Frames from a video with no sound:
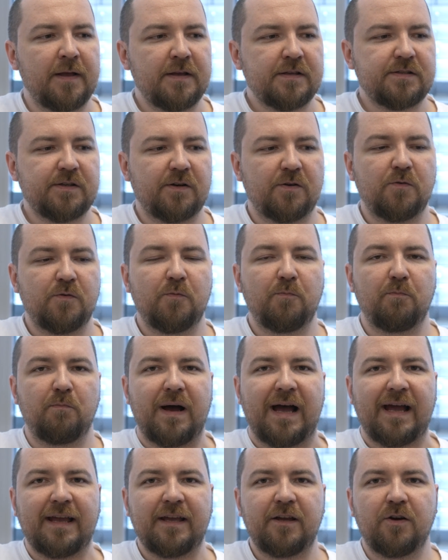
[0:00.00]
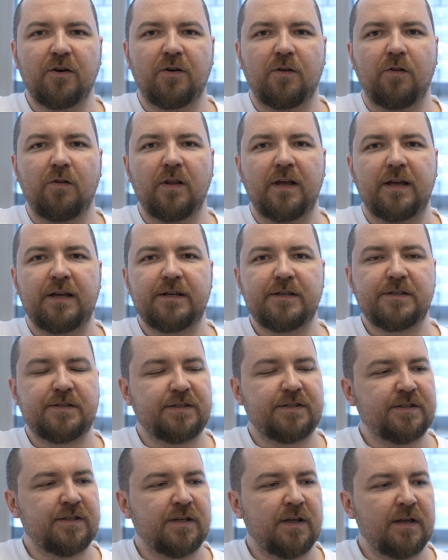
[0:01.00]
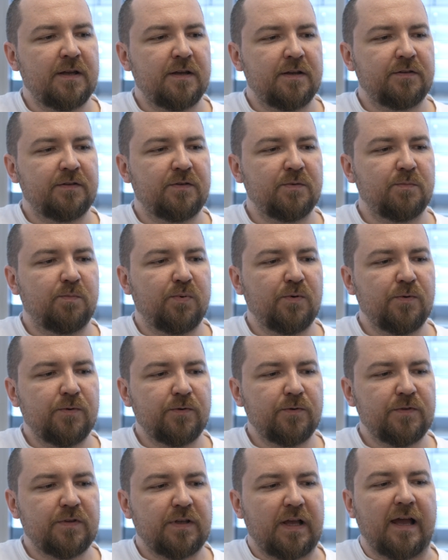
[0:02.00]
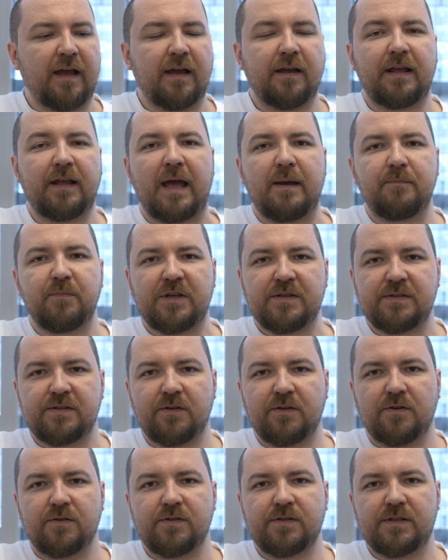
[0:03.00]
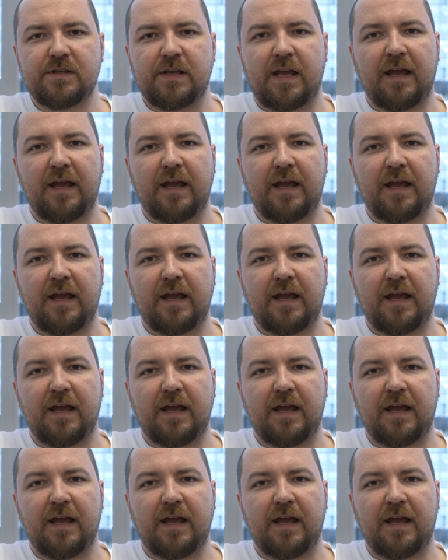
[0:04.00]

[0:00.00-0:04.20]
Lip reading: So my goal is to put MS-DOS